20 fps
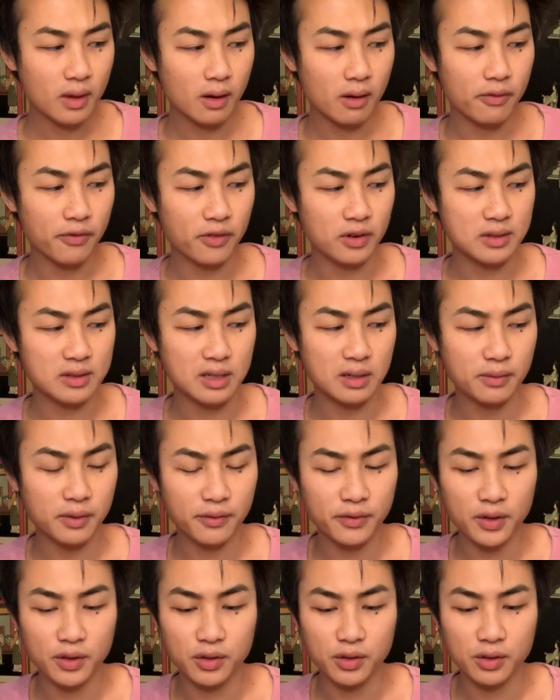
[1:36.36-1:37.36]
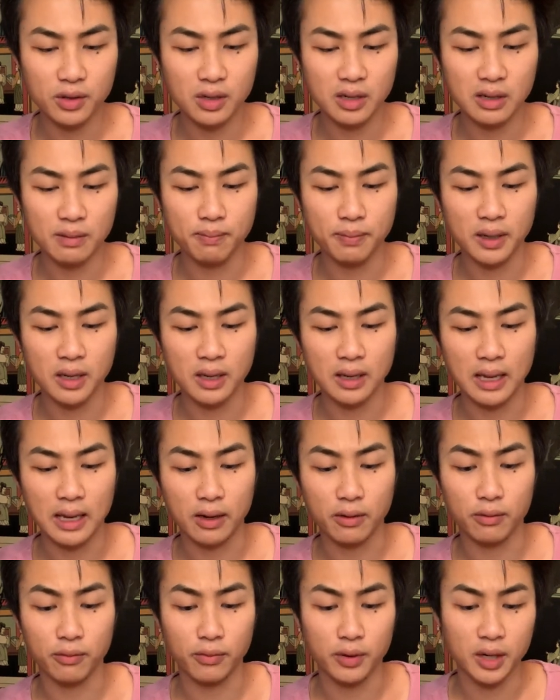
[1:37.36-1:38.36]
For some of you, you could be like
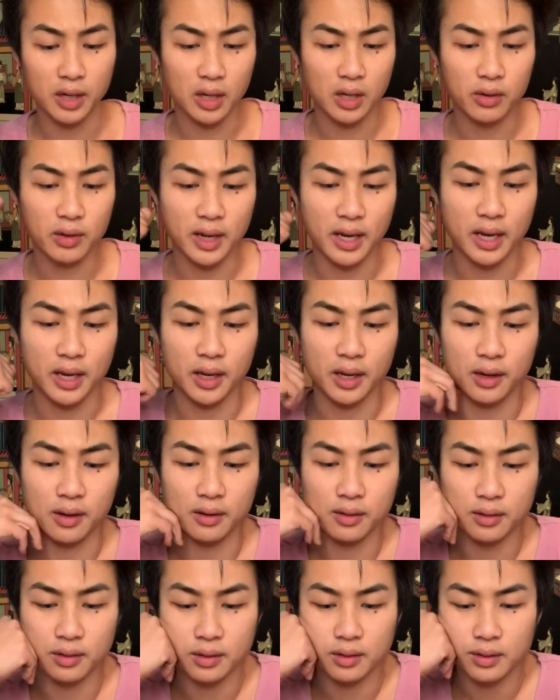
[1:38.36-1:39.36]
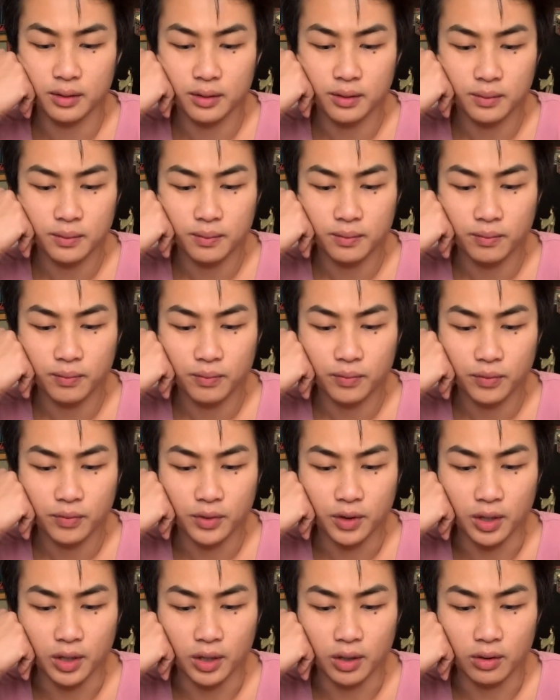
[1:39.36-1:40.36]
relocating,
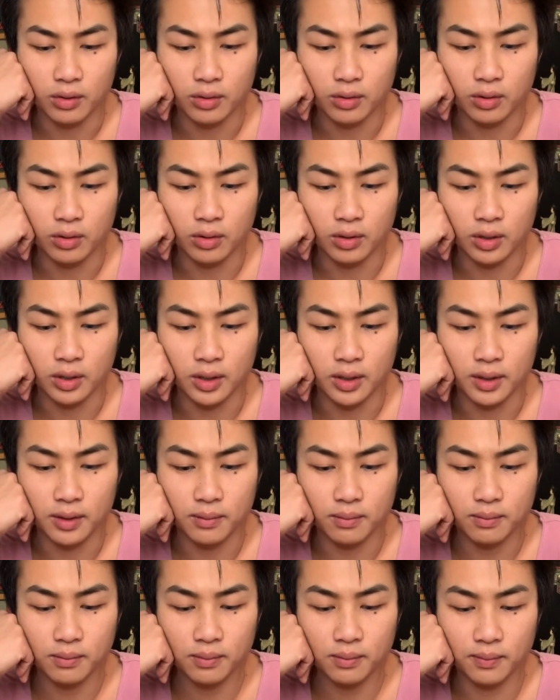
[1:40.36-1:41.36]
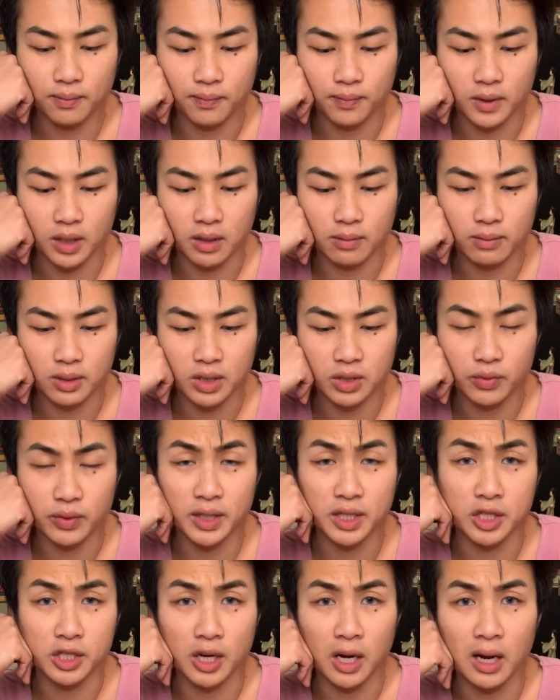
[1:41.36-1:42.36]
you know, or in
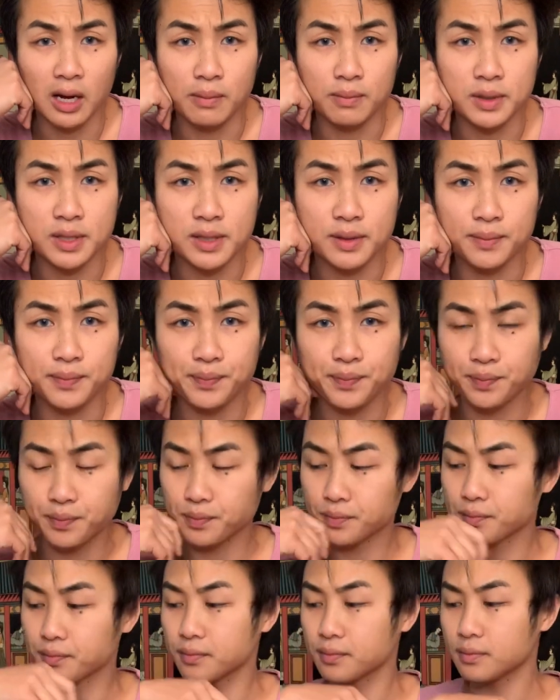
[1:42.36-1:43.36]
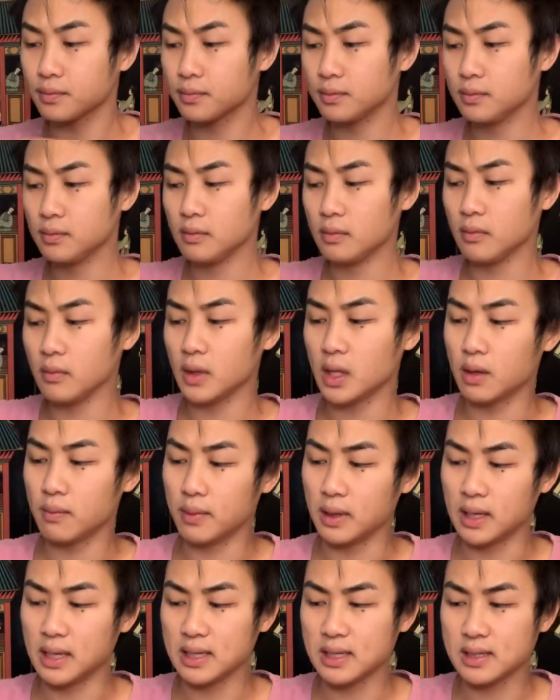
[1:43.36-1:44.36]
between jobs.
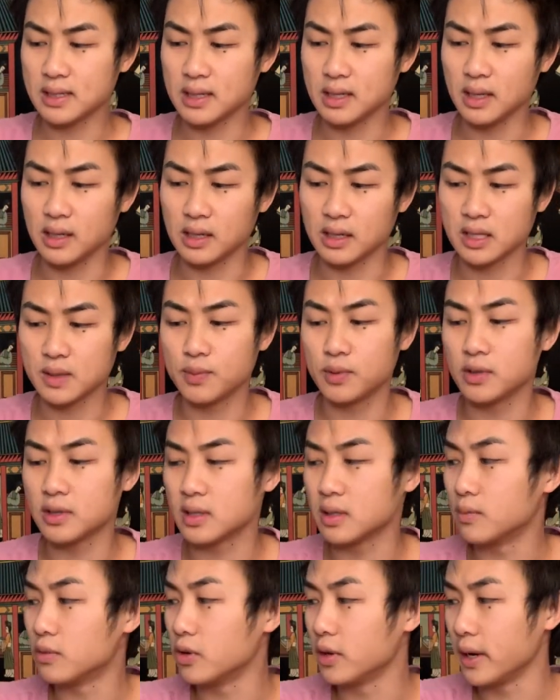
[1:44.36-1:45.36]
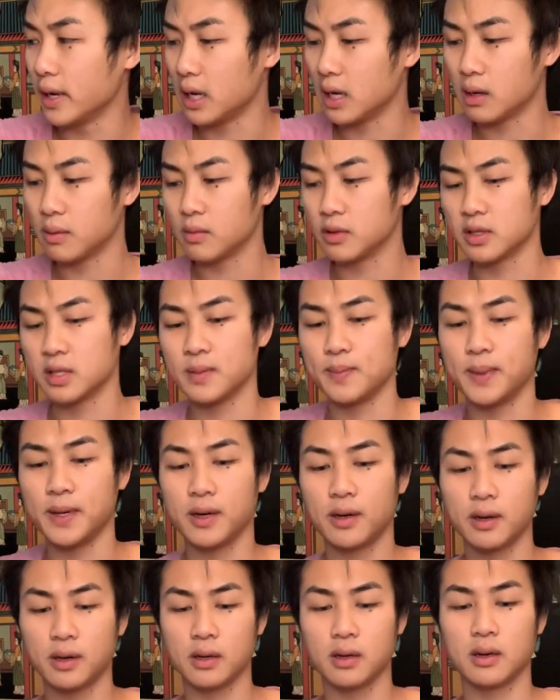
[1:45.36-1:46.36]
But let's see, let's pull some more animal
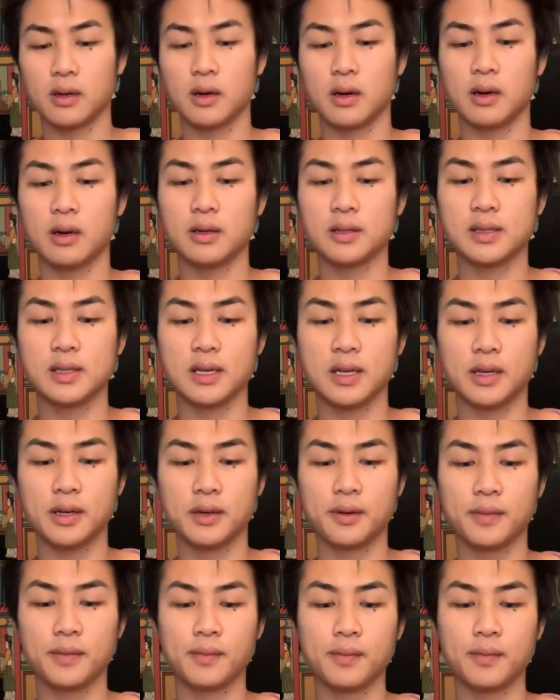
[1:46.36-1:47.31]
spirit cards here.